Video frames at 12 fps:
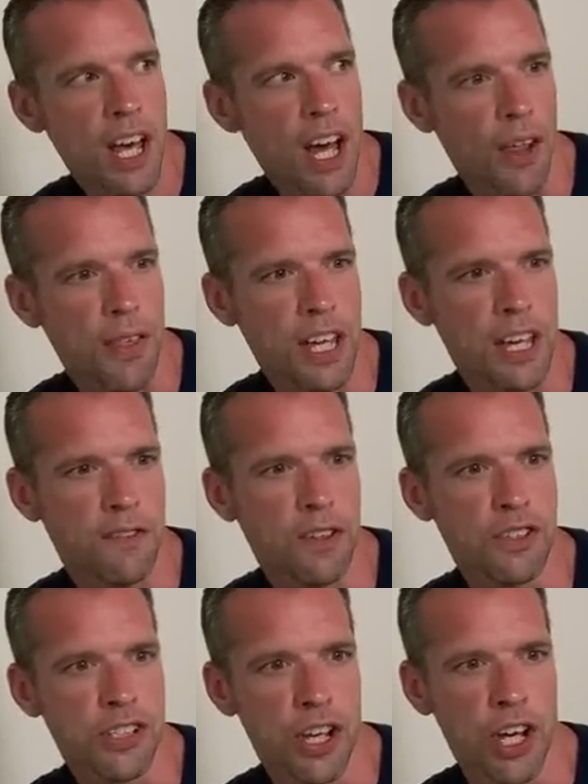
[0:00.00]
I think if you
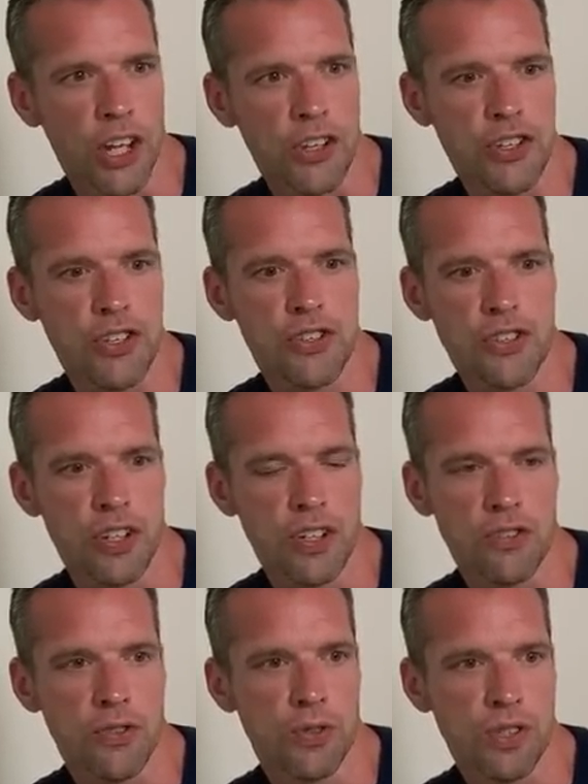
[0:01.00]
search
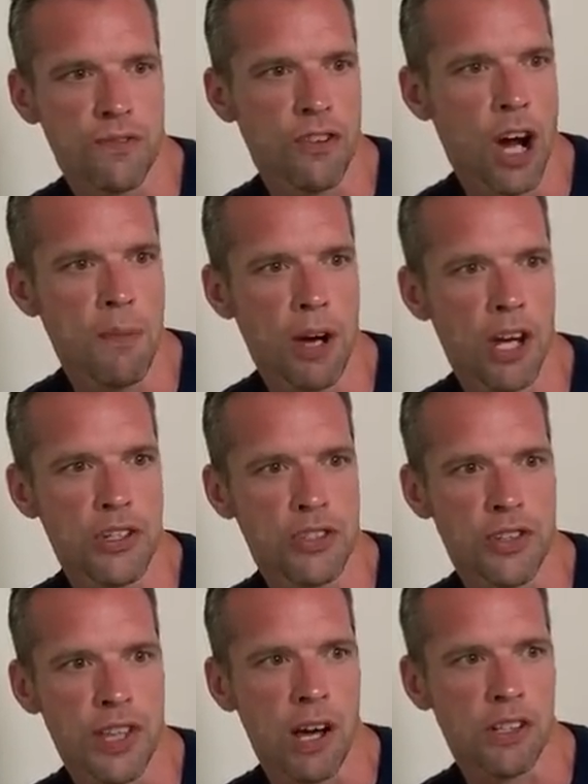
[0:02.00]
George Farmer
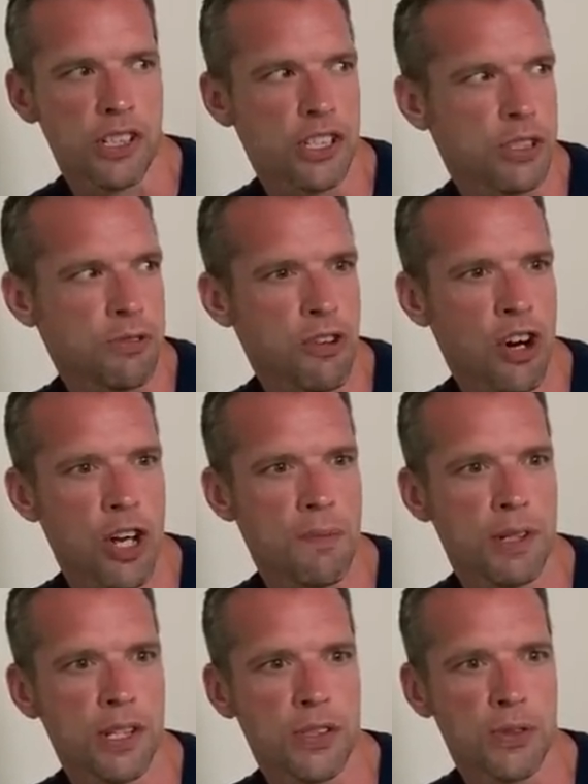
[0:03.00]
100,000
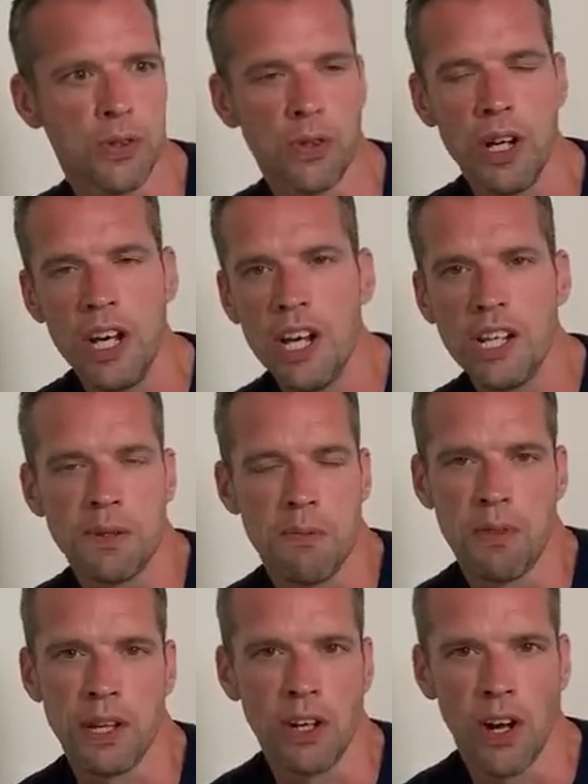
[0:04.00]
subscribers or
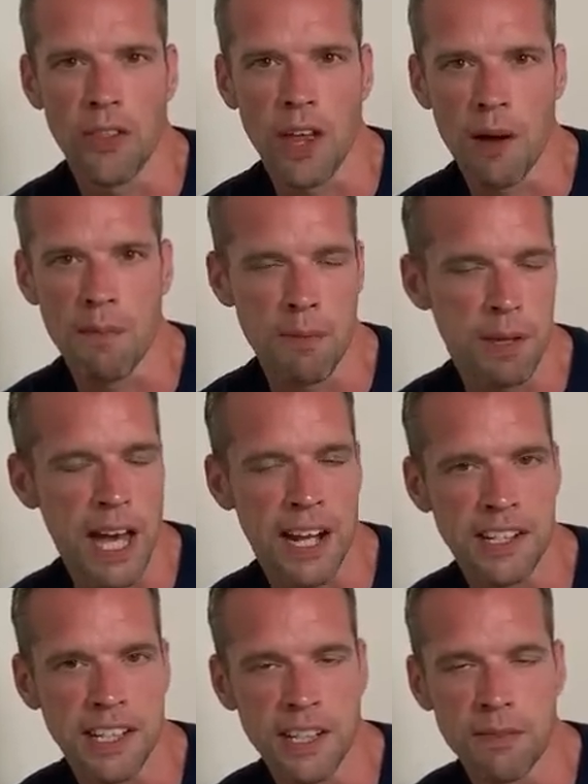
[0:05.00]
something like that, maybe
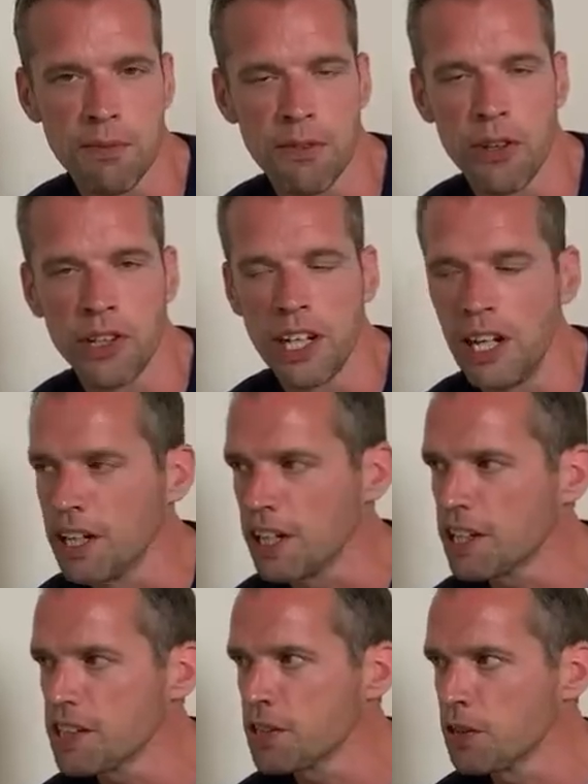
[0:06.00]
Candy can provide a
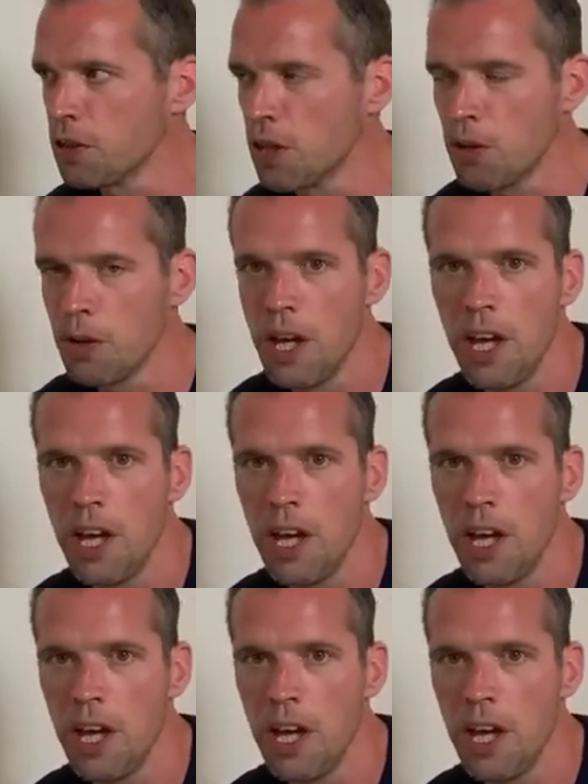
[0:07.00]
link to you.